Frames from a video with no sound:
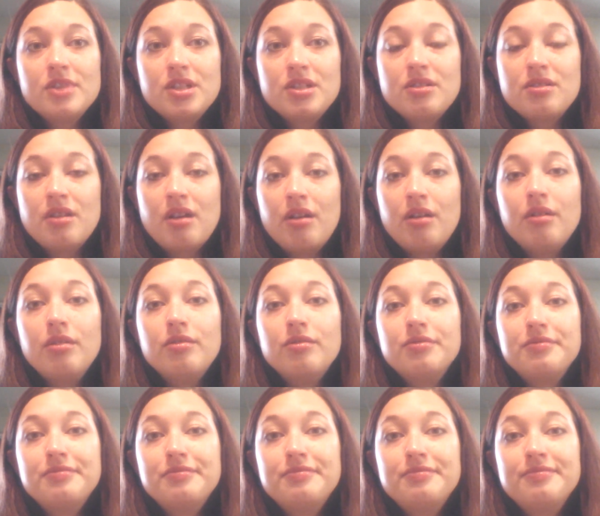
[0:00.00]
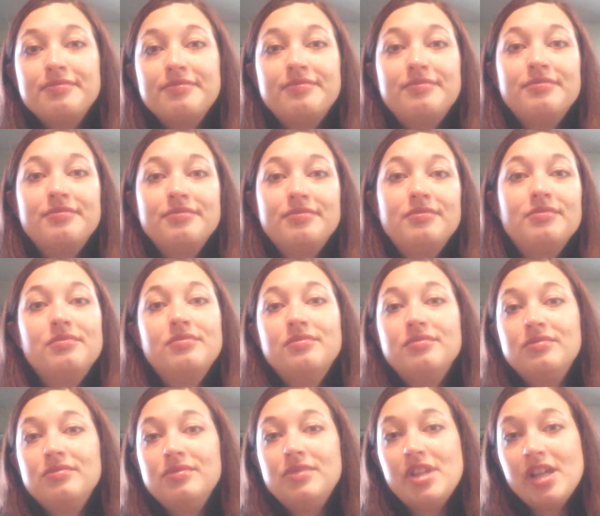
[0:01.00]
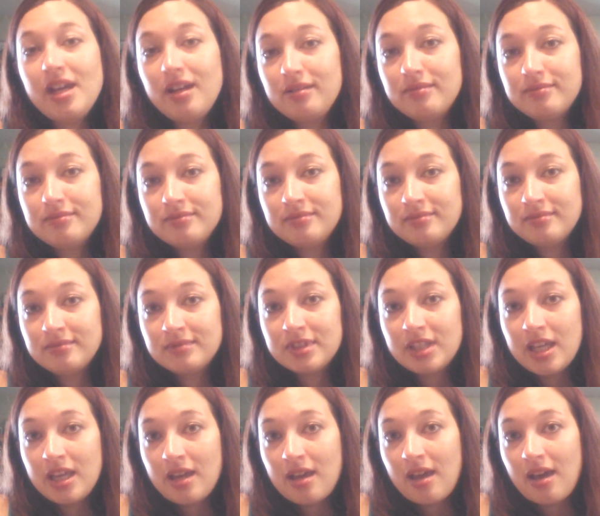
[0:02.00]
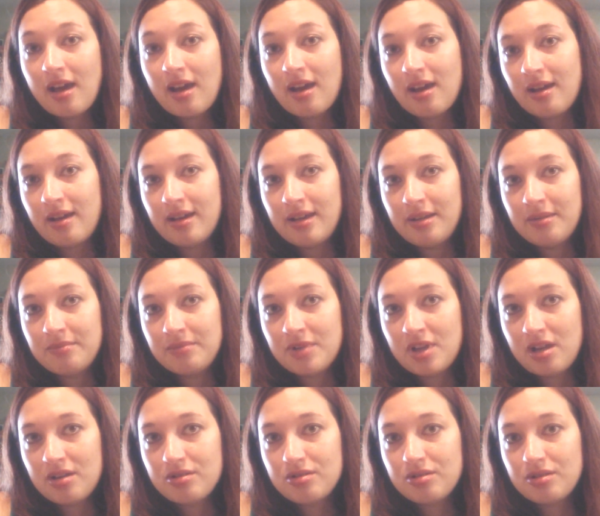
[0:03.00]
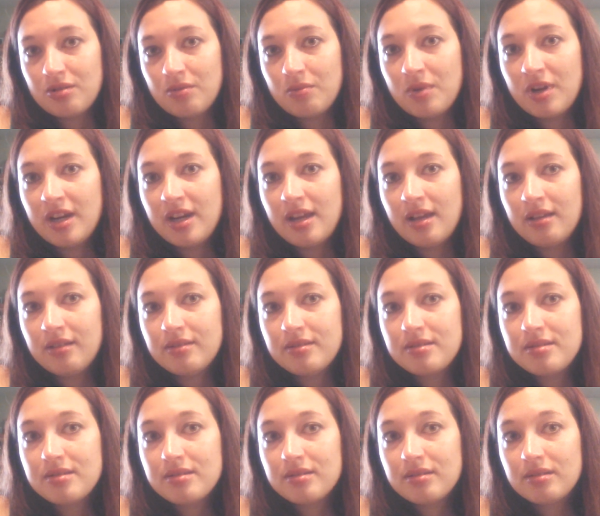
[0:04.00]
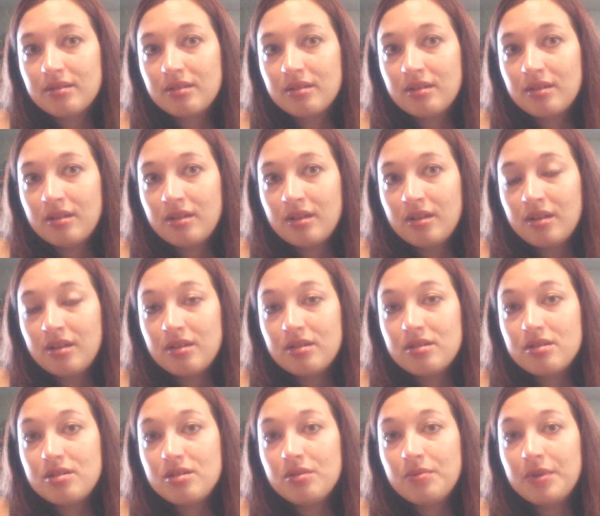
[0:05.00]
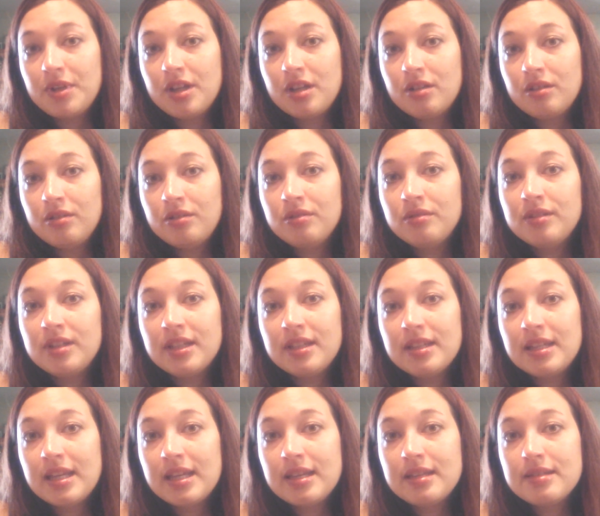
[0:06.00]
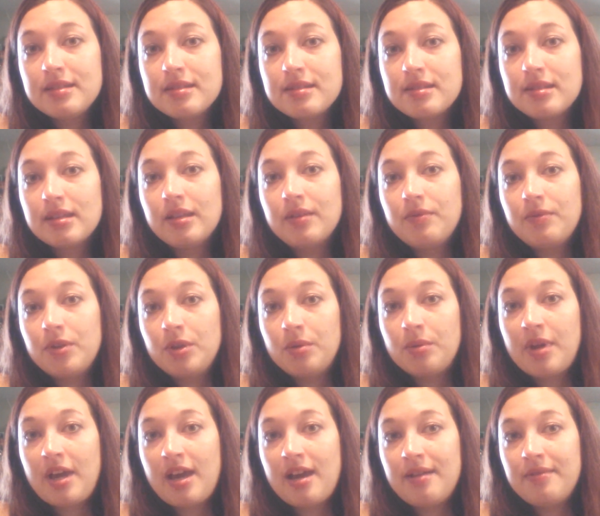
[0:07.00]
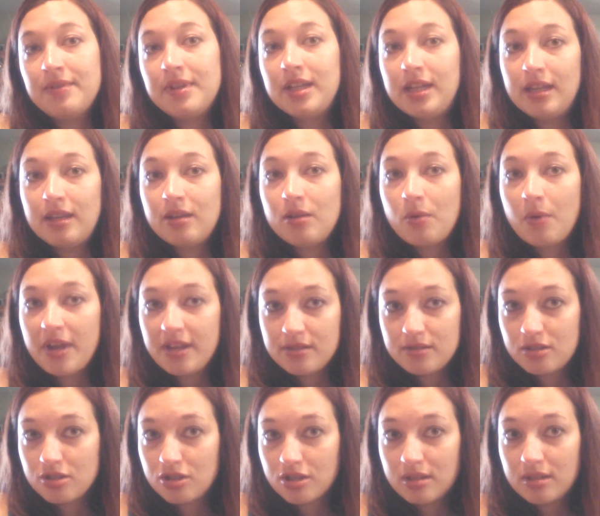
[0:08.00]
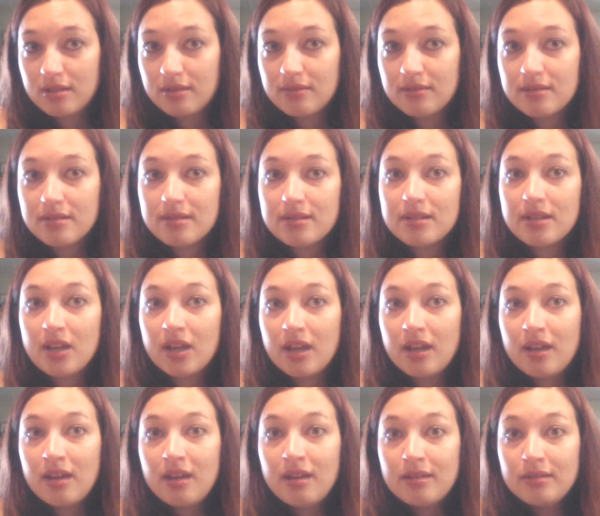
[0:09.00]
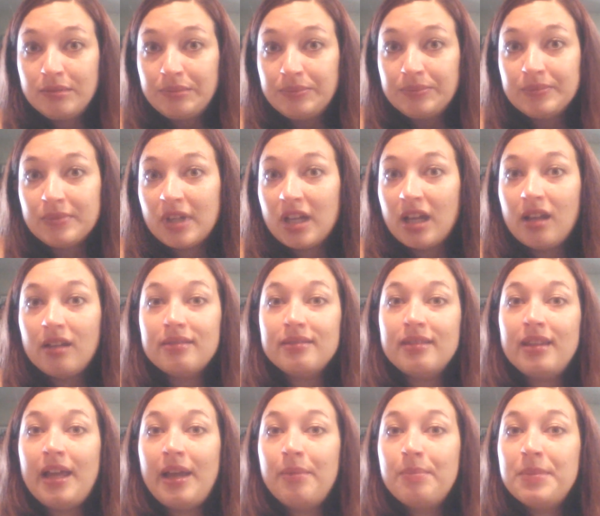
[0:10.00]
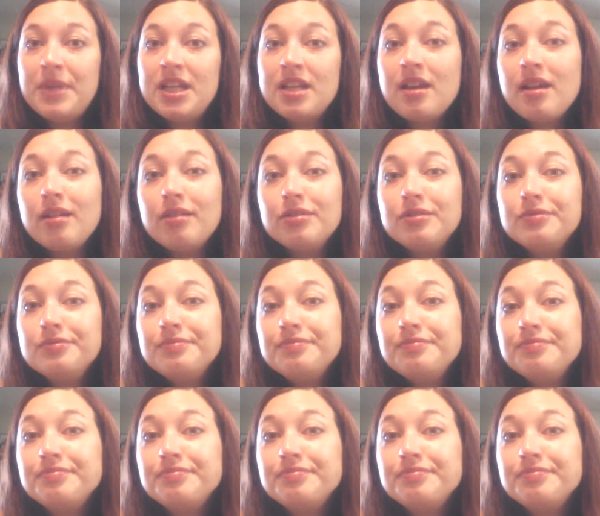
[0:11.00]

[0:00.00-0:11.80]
So, yeah. I'm not sure what else to include in this. If you have any questions, let me know.